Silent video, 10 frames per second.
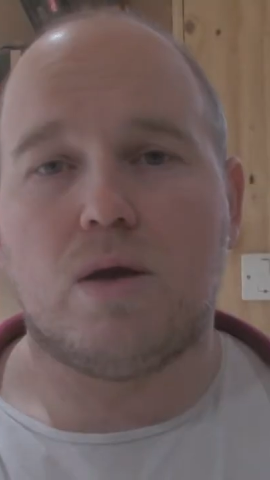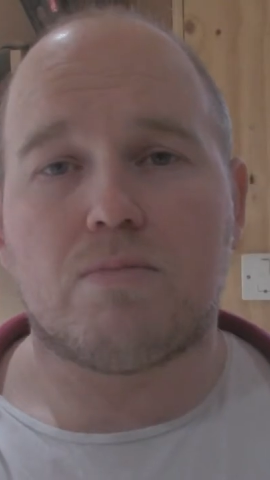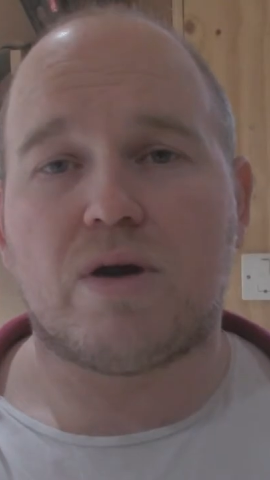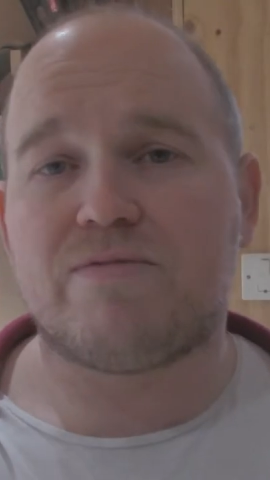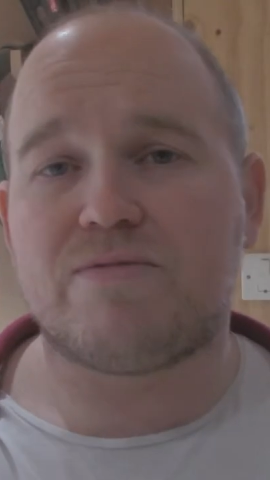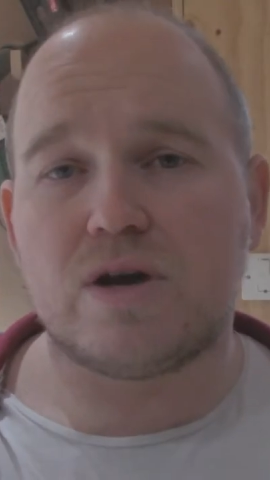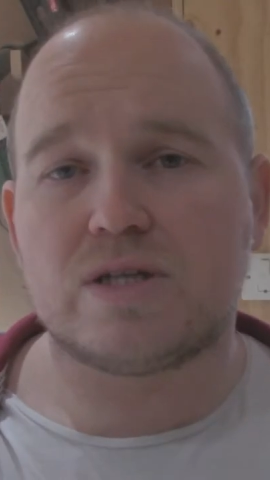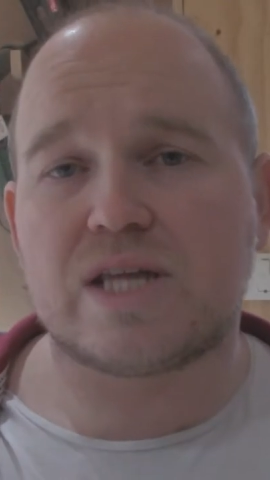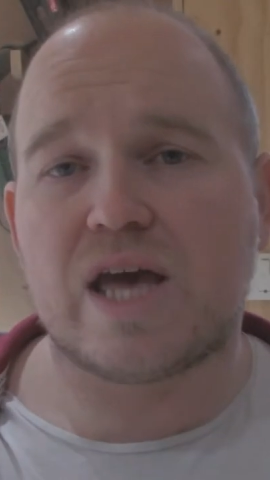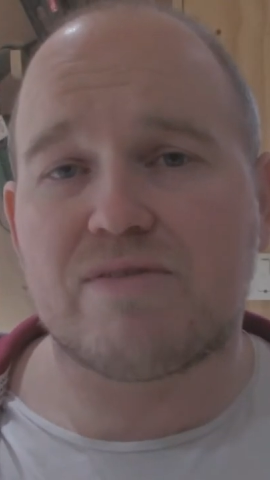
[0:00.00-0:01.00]
My
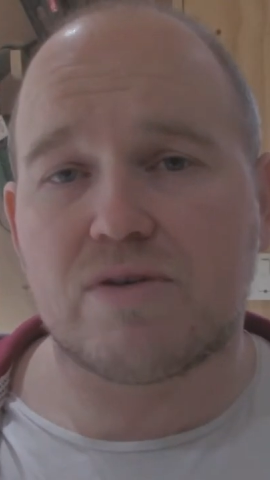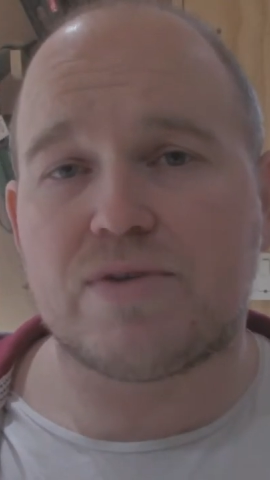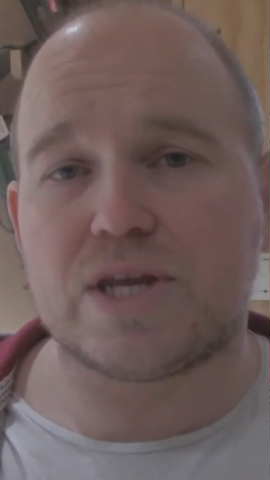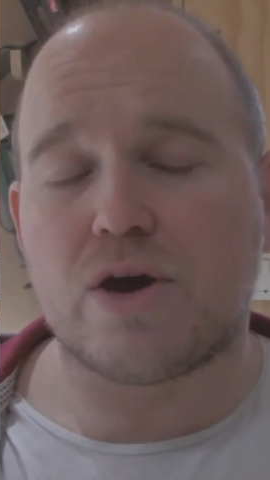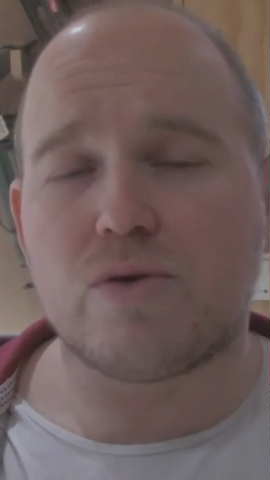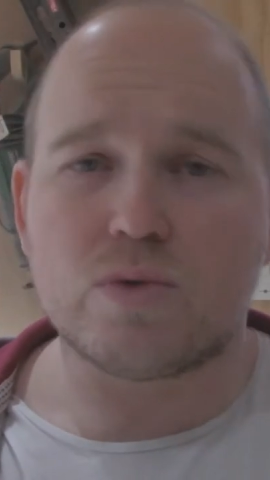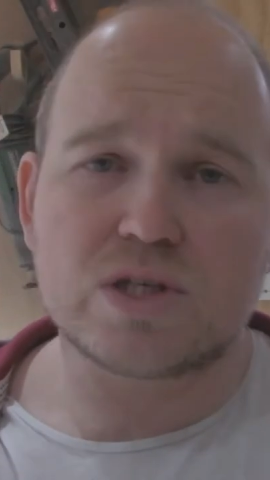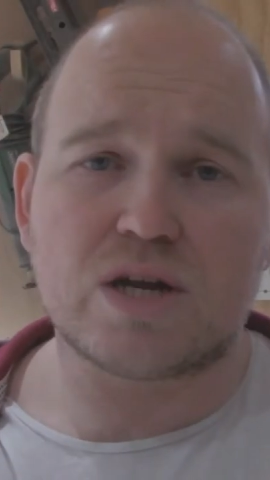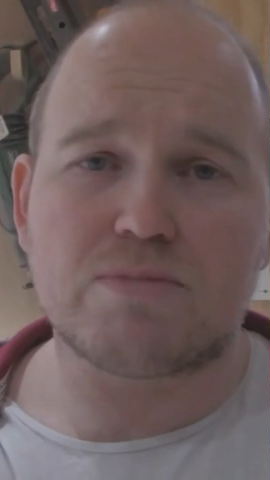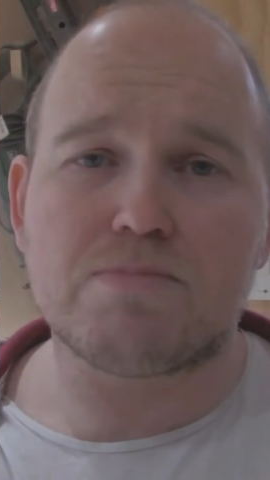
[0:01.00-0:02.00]
first ever video was
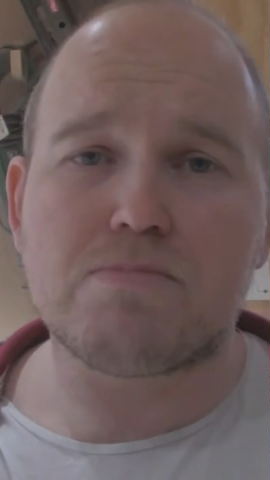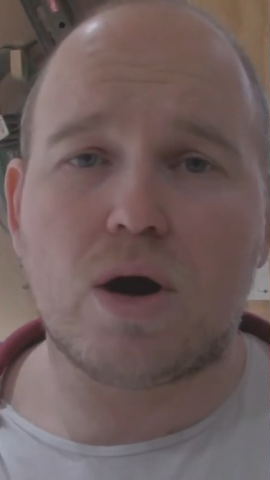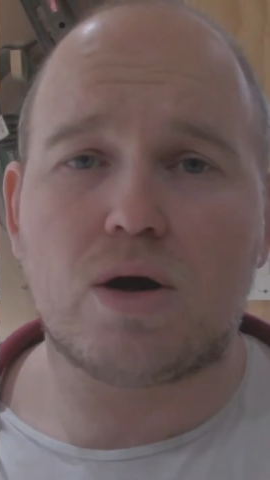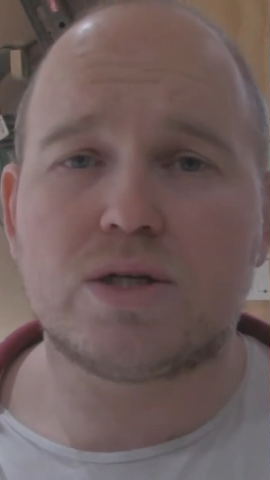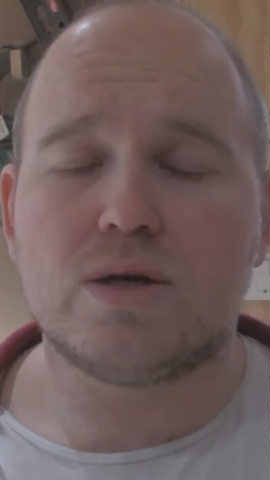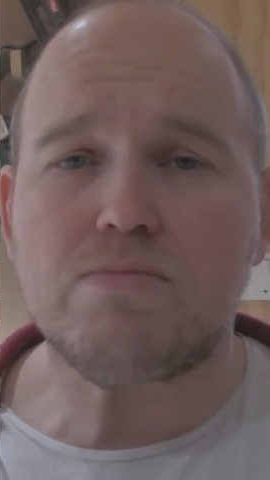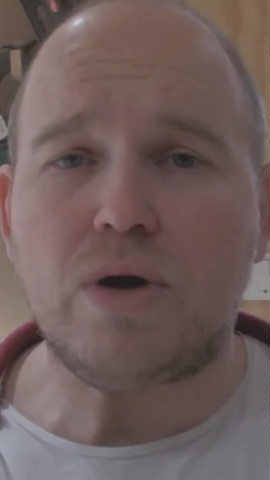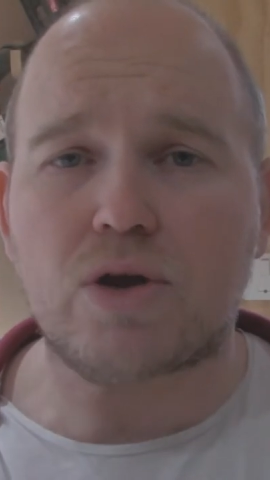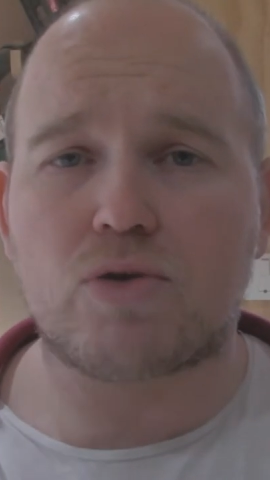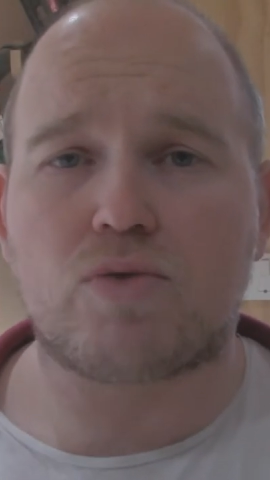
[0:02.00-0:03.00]
going to be marred
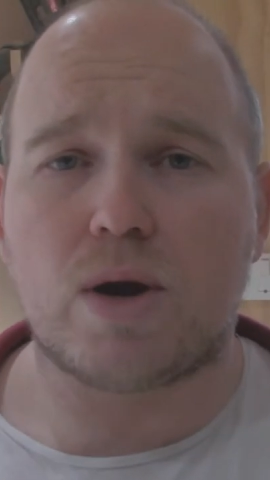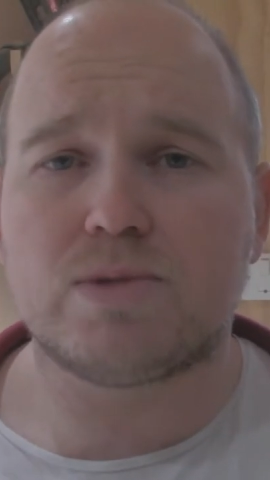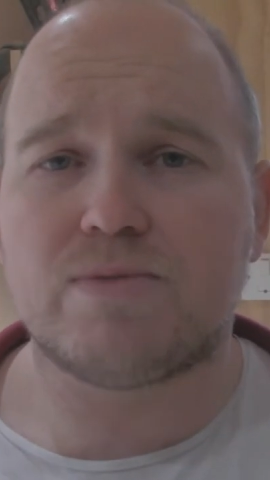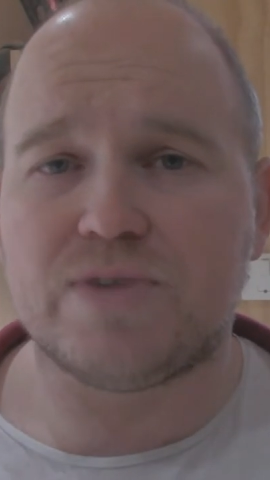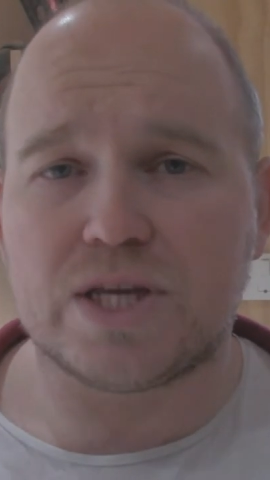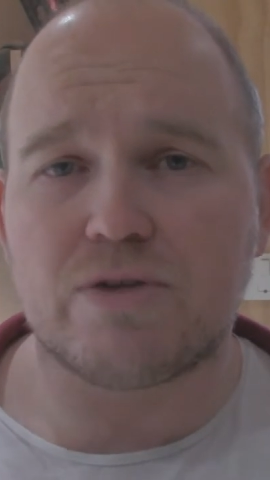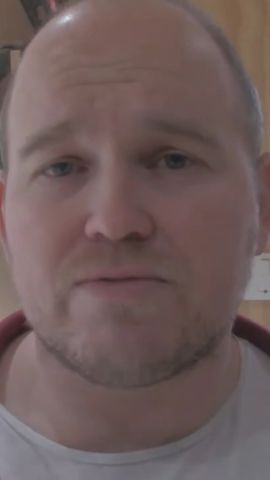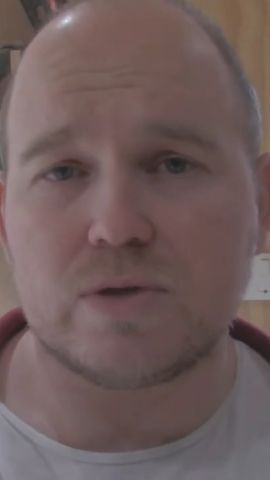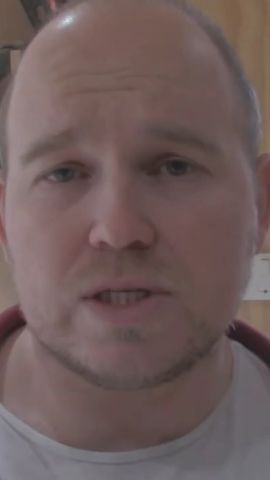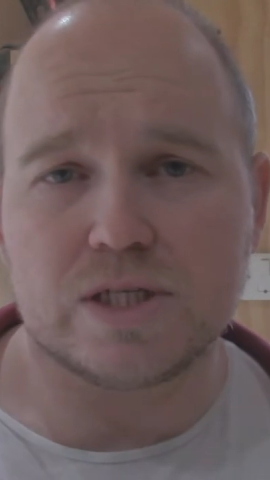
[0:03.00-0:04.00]
by corrupt video
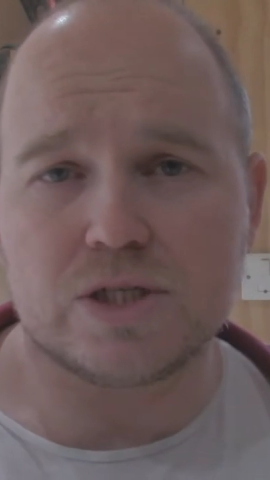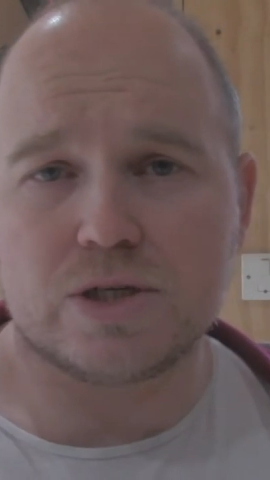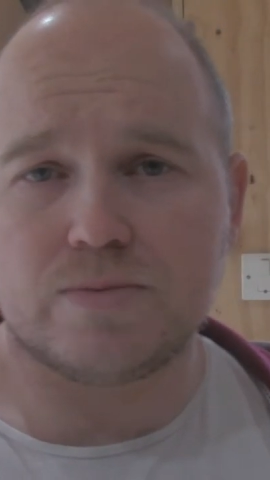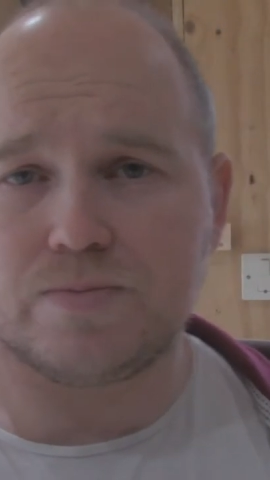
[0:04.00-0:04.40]
footage.